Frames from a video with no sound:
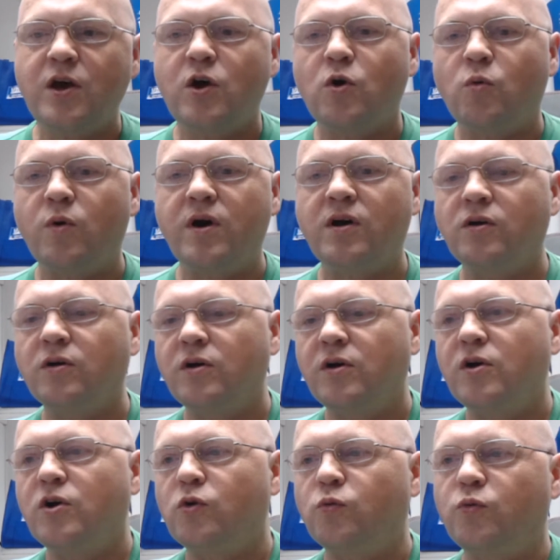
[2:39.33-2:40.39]
Well,
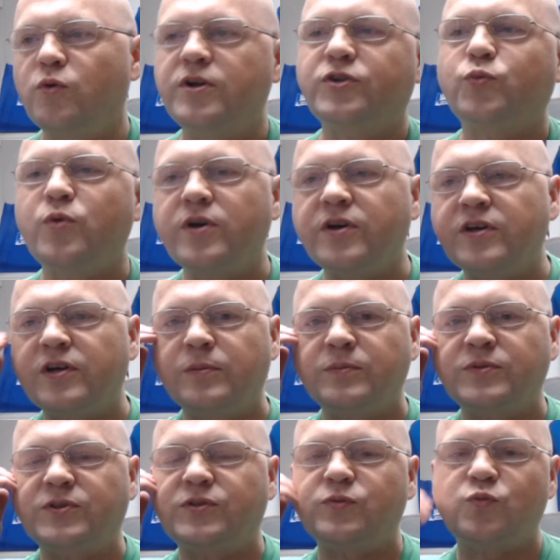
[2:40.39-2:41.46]
Rich
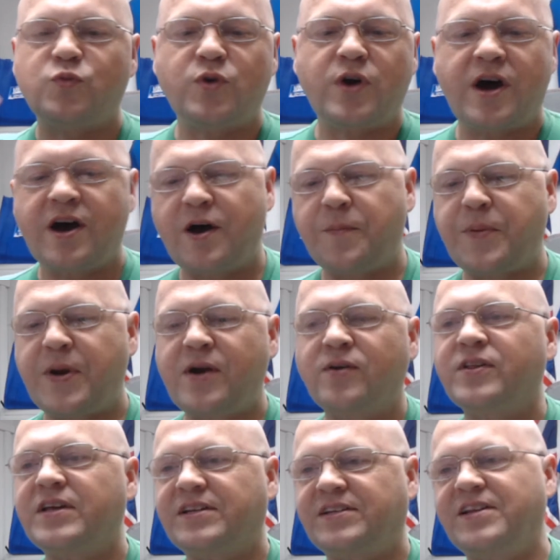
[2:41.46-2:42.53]
Williams
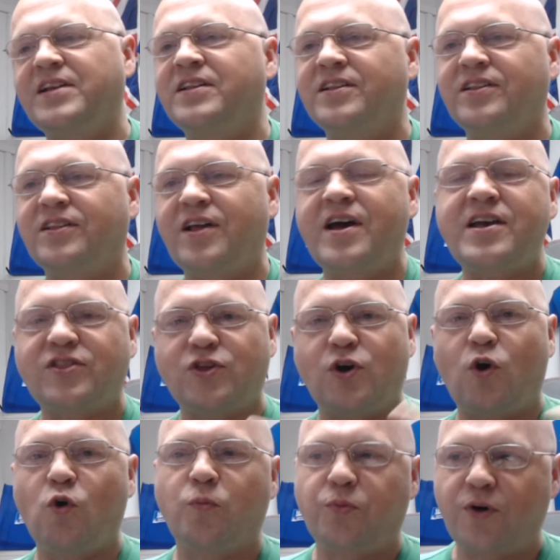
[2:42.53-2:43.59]
apparently didn't like the
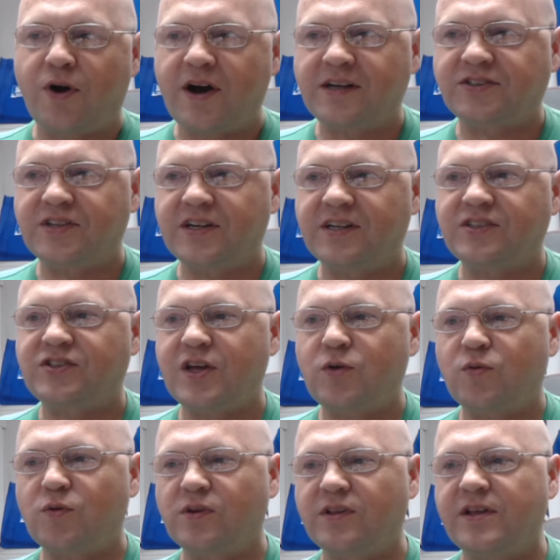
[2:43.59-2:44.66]
whole process. They
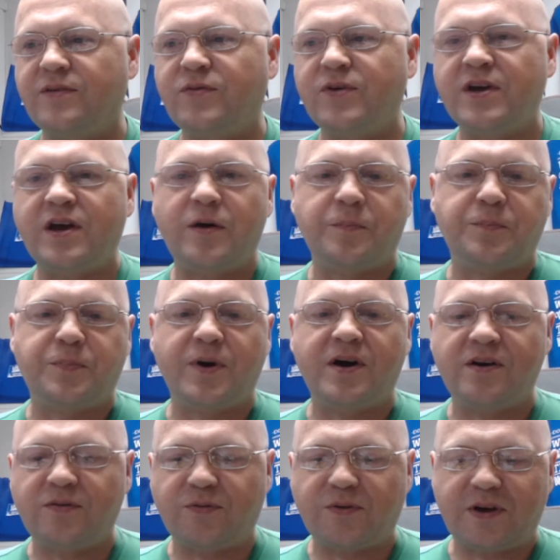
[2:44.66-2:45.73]
were living
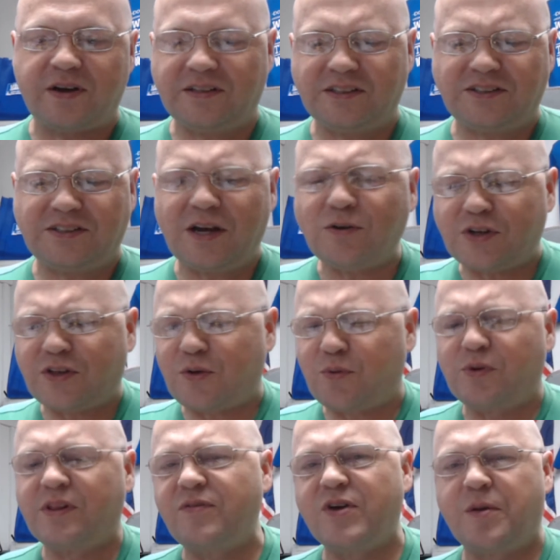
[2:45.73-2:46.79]
above, it sounds like they
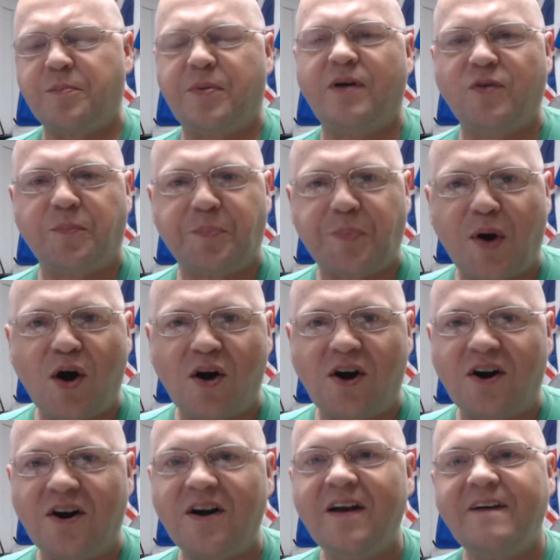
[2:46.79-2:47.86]
were living above a
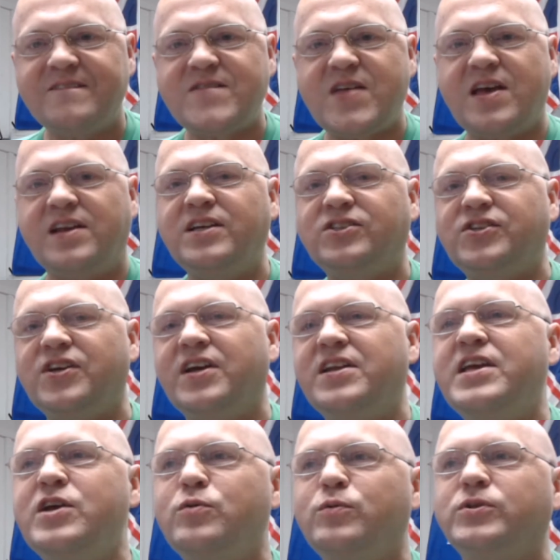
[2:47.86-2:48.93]
bar, and he said
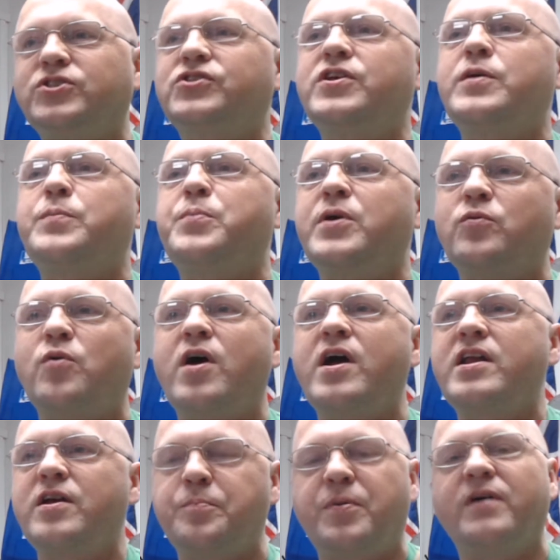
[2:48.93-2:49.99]
he was sleeping
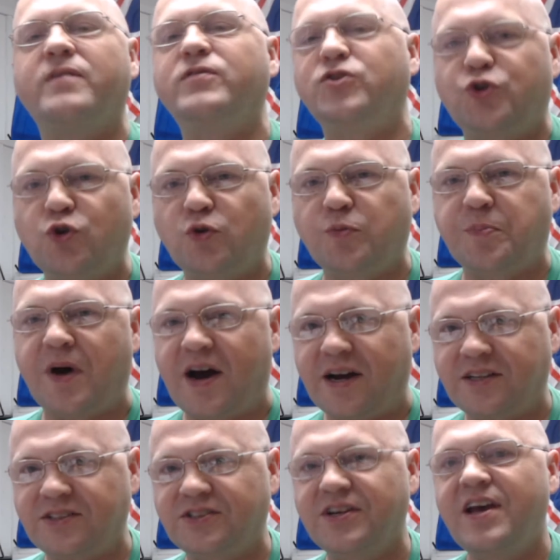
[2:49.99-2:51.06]
right above a
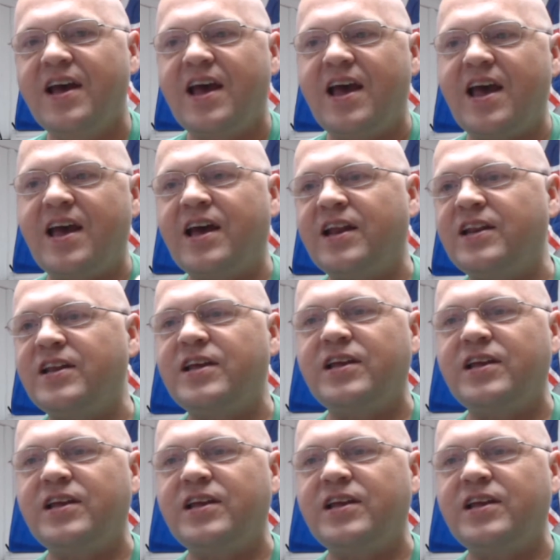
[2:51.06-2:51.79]
jukebox. And,